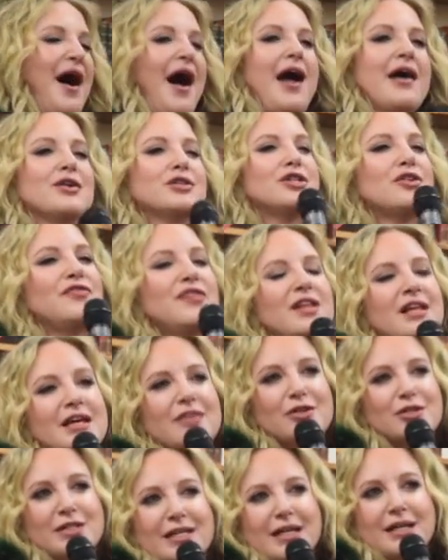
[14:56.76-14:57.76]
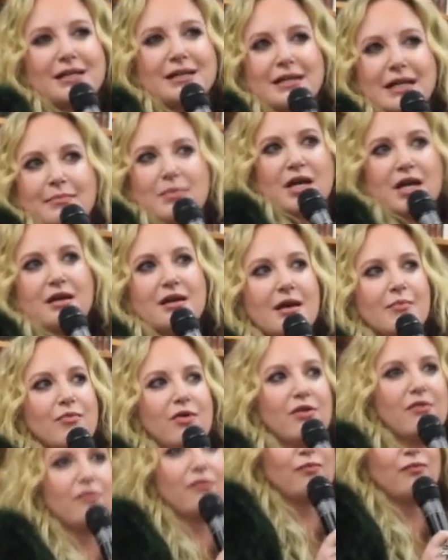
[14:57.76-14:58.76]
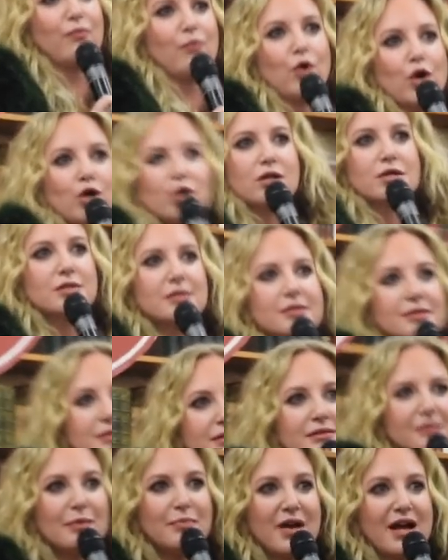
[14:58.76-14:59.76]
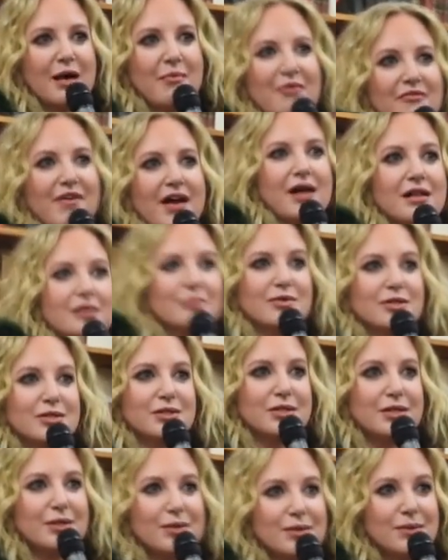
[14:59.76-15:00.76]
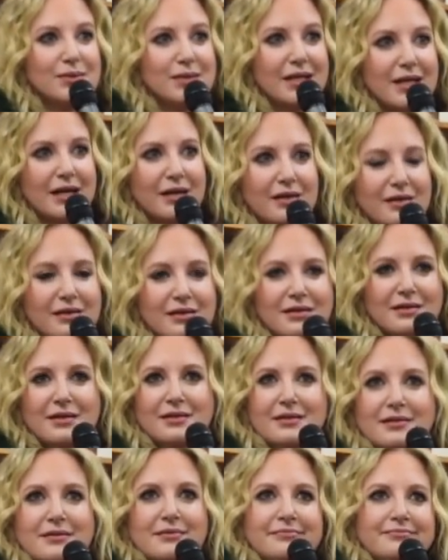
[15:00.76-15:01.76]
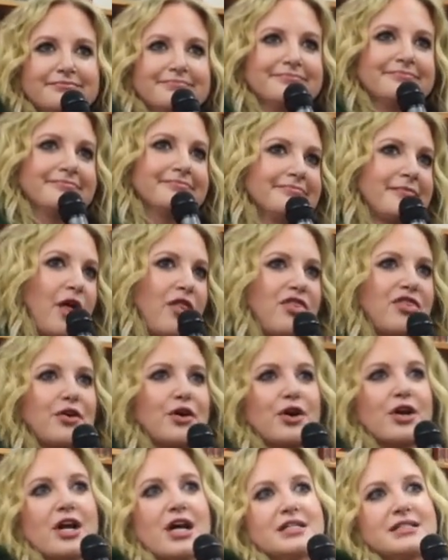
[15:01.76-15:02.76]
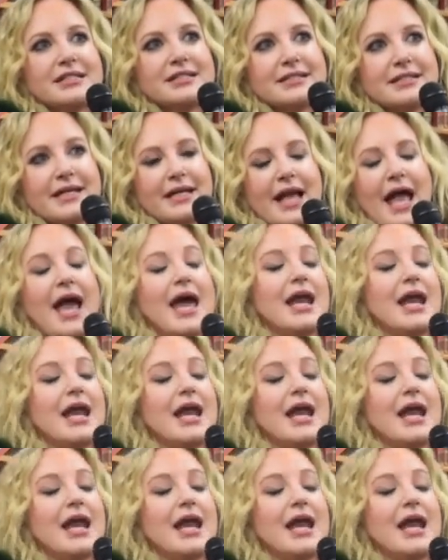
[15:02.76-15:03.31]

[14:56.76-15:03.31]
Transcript: I also feel like there's like a limited number of words that become available to you, like thrusting.